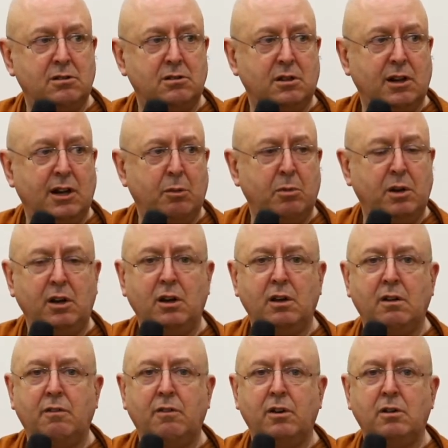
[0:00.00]
So how many
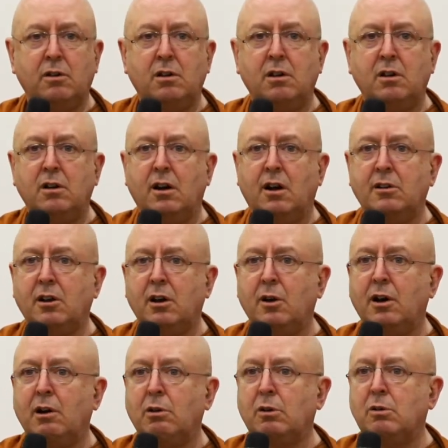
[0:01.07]
of you, I don't know
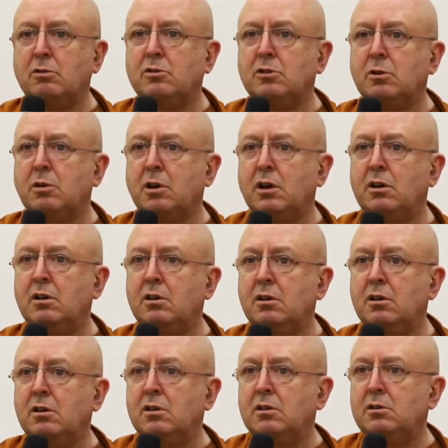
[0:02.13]
how old you are,
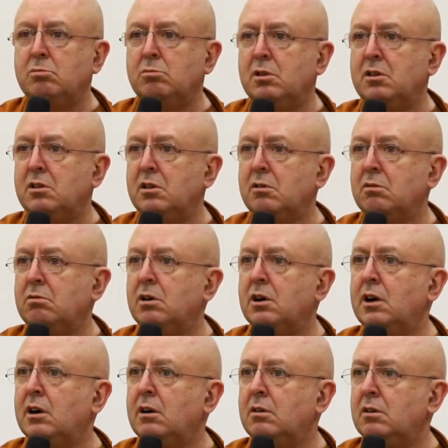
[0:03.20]
but you think,
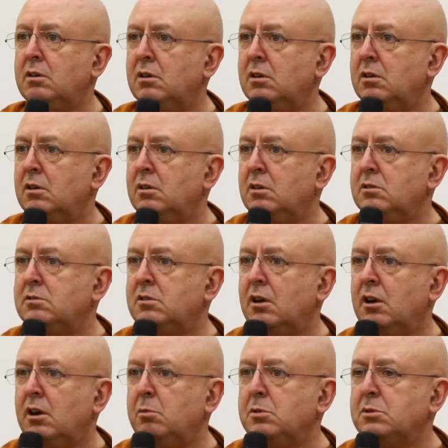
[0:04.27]
wow,
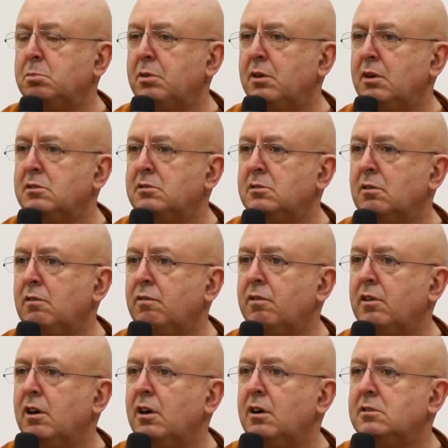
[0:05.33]
time has passed so
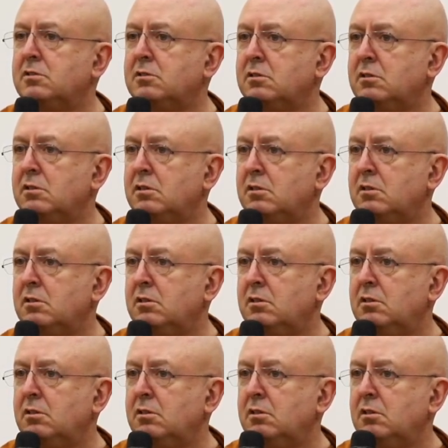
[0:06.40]
fast.
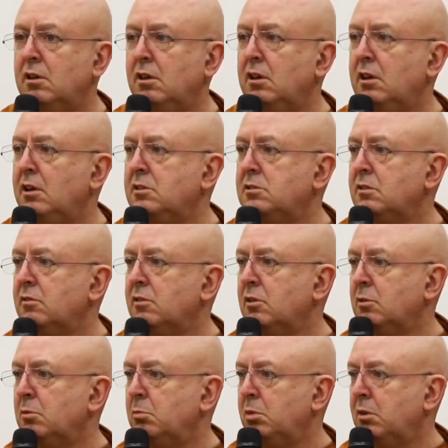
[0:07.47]
The years have
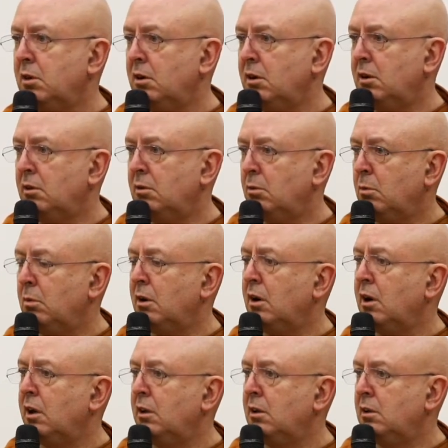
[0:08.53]
gone by.
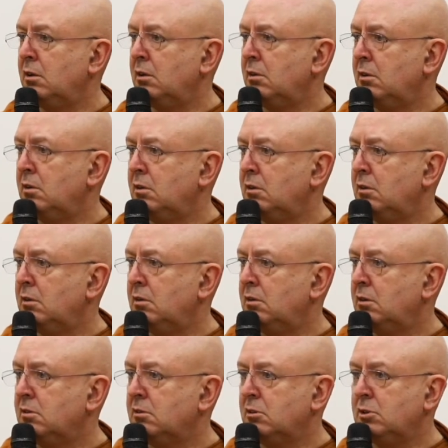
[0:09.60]
Why?
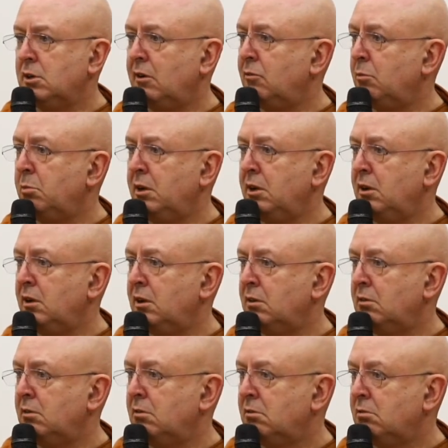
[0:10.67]
It's because you haven't been here.